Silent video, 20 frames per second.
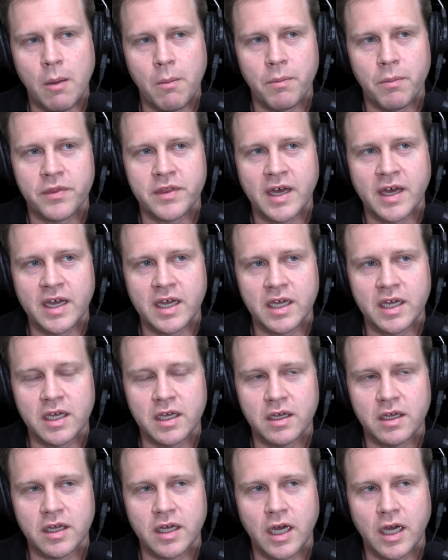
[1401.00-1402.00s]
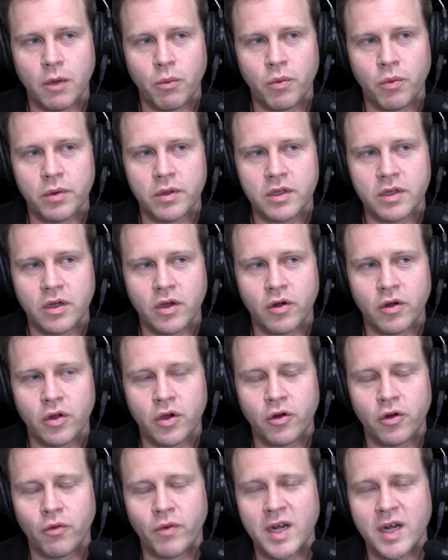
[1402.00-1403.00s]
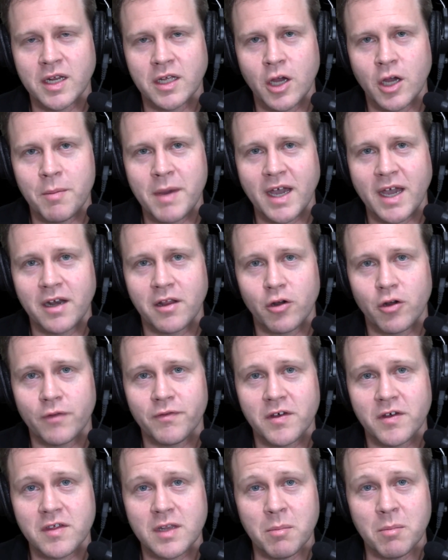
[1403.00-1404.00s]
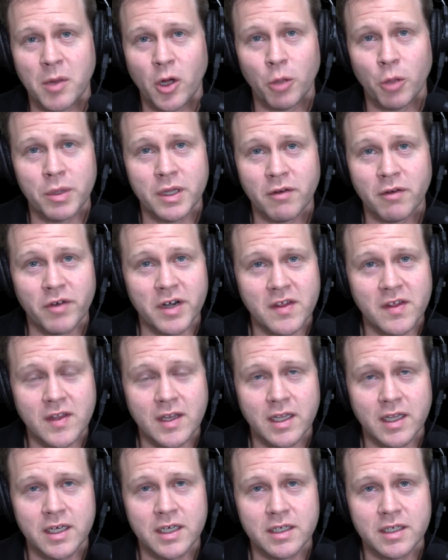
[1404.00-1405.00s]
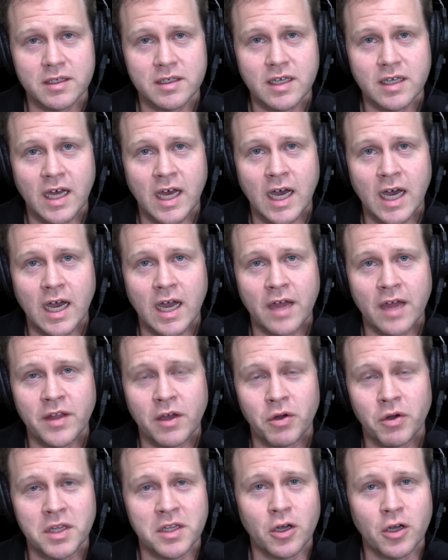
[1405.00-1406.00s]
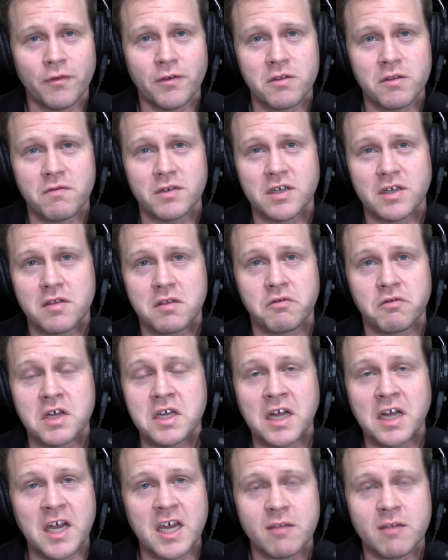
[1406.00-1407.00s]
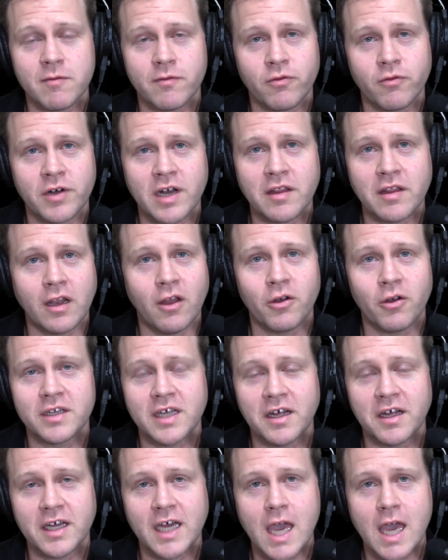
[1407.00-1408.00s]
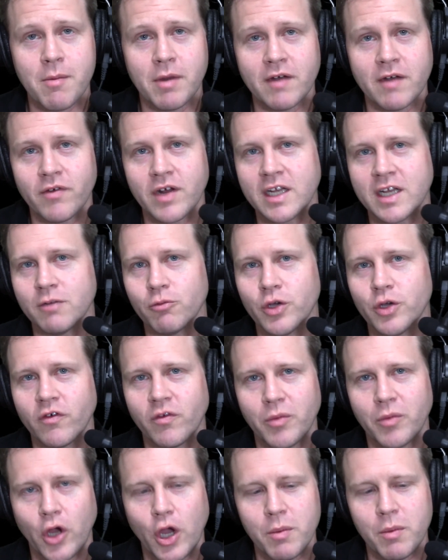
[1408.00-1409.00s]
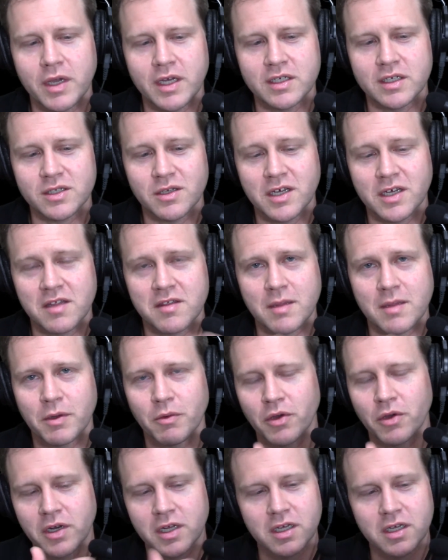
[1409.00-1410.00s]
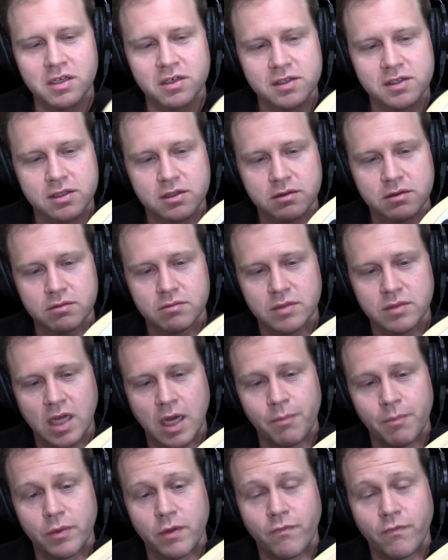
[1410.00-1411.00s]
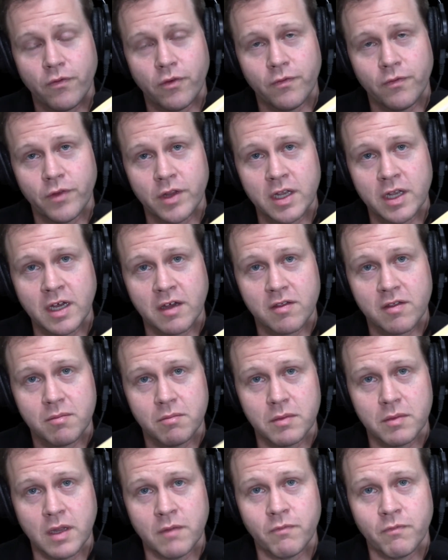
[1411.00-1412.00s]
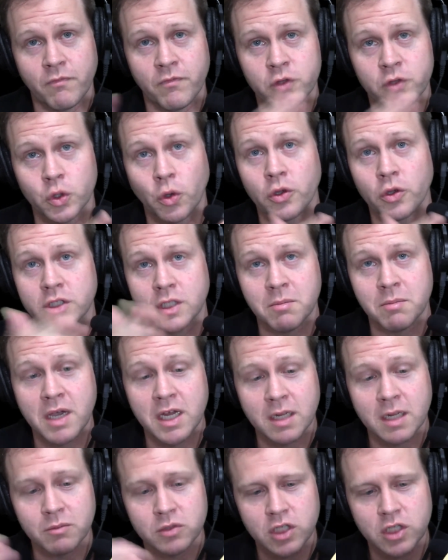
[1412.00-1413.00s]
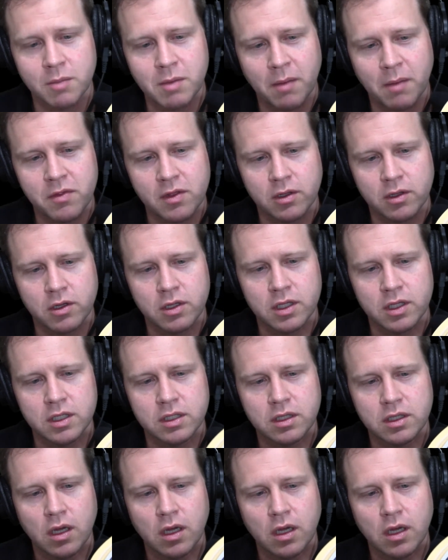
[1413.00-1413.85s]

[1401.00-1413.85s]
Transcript: they got all ready to go back into their office in Melbourne recently, and they were in the office for just 3 days before another lockdown came and everyone had to work from home again. So I think it's something we're going to get used to for the next short to medium term, absolutely.